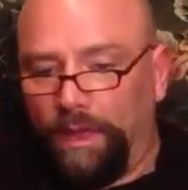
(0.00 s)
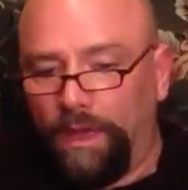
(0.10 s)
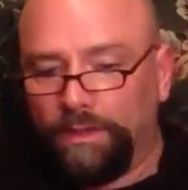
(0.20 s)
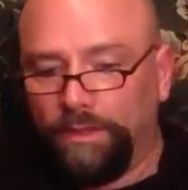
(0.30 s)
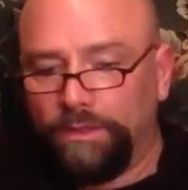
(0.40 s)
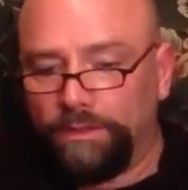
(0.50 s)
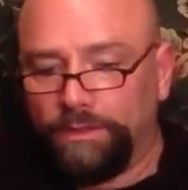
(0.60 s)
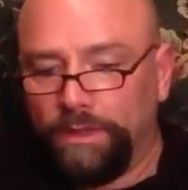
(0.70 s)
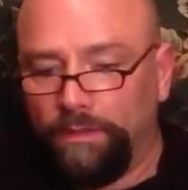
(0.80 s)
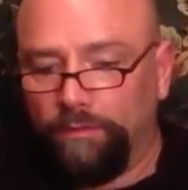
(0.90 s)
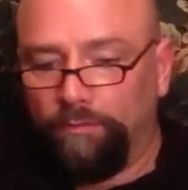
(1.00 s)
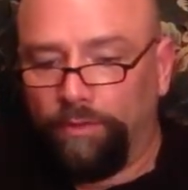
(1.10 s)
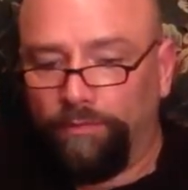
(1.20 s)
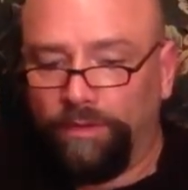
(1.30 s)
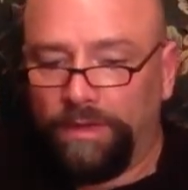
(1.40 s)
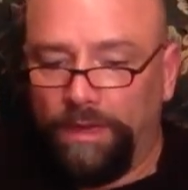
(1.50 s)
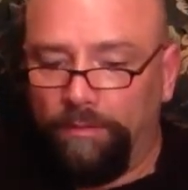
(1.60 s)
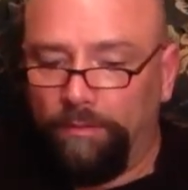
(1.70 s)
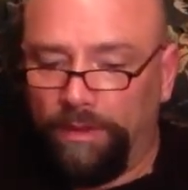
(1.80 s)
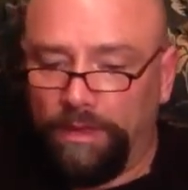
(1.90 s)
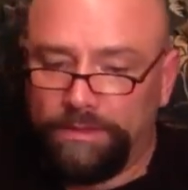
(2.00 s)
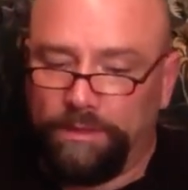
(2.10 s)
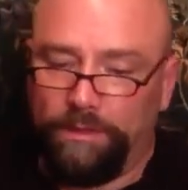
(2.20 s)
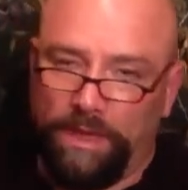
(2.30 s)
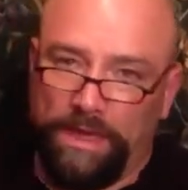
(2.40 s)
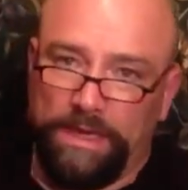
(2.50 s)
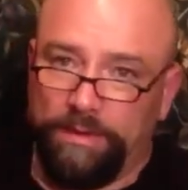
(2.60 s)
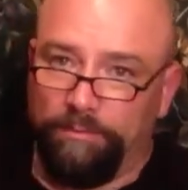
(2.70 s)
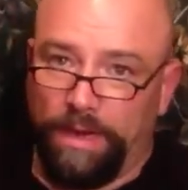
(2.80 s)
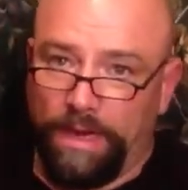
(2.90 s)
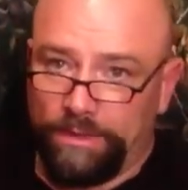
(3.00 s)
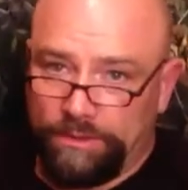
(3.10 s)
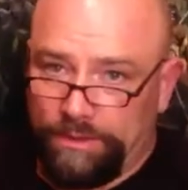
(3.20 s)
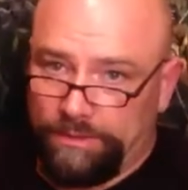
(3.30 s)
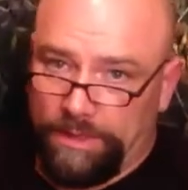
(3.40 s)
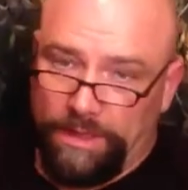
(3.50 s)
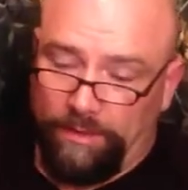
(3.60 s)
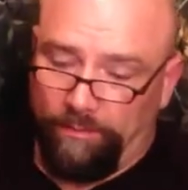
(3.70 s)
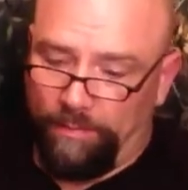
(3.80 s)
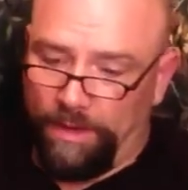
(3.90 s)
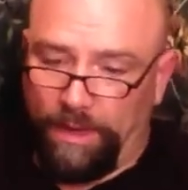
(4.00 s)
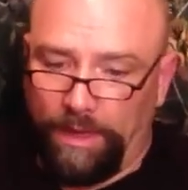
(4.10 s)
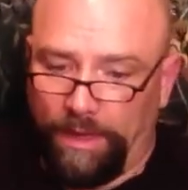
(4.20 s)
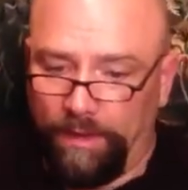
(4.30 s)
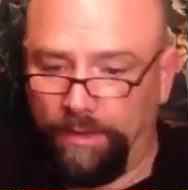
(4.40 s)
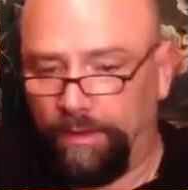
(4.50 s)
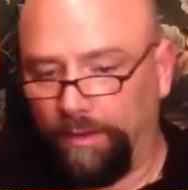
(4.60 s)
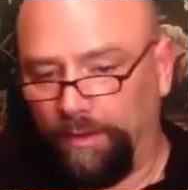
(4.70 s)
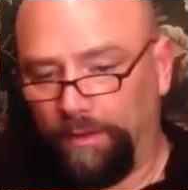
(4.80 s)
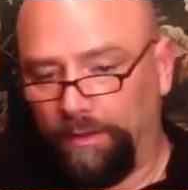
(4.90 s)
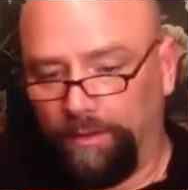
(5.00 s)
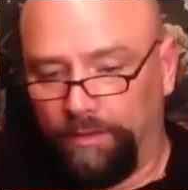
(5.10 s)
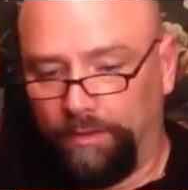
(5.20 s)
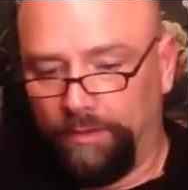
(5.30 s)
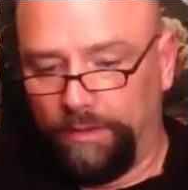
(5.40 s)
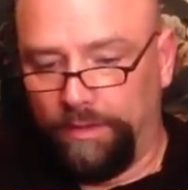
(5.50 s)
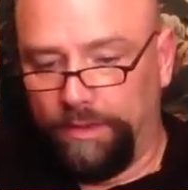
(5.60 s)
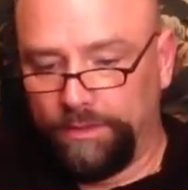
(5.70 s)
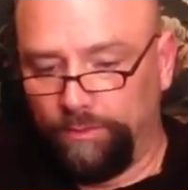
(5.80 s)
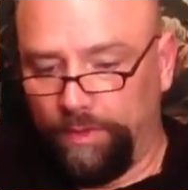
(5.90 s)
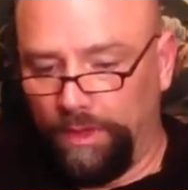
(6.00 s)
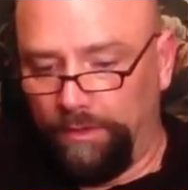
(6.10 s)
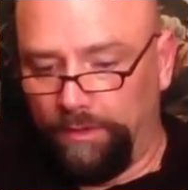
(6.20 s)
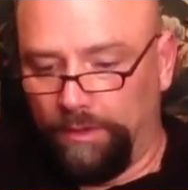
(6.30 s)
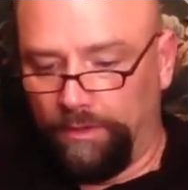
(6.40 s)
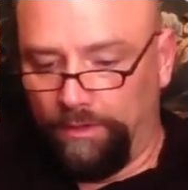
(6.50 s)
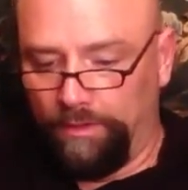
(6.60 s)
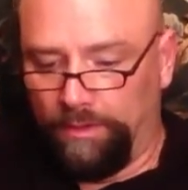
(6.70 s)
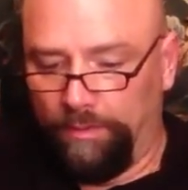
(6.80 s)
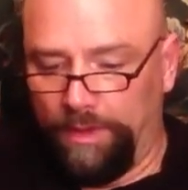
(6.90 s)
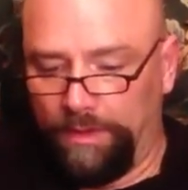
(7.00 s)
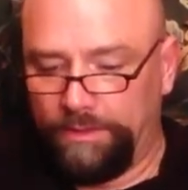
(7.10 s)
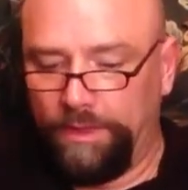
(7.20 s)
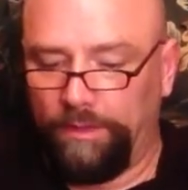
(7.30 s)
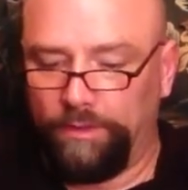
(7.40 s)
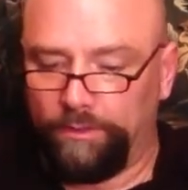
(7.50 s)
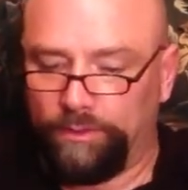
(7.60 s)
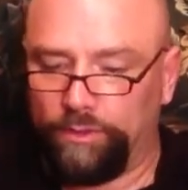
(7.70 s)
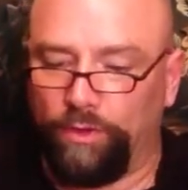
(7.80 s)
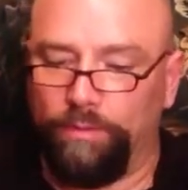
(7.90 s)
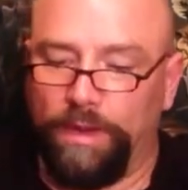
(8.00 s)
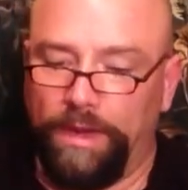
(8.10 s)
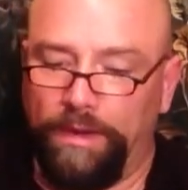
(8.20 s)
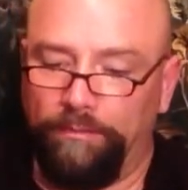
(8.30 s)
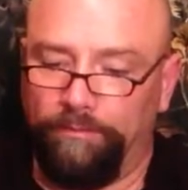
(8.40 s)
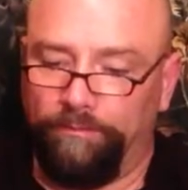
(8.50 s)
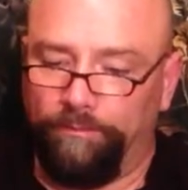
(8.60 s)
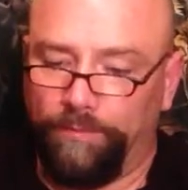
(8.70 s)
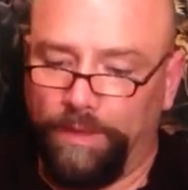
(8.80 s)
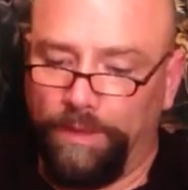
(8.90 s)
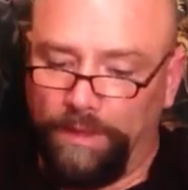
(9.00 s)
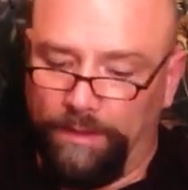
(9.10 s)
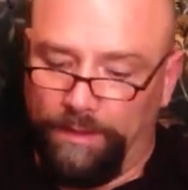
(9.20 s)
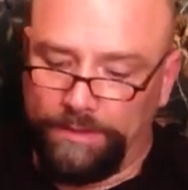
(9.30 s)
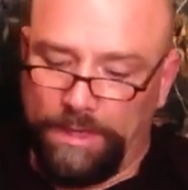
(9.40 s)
Actually, this is perfect timing because I need a box to send out my contest winning to Herminator. I'll tell you a little story behind this.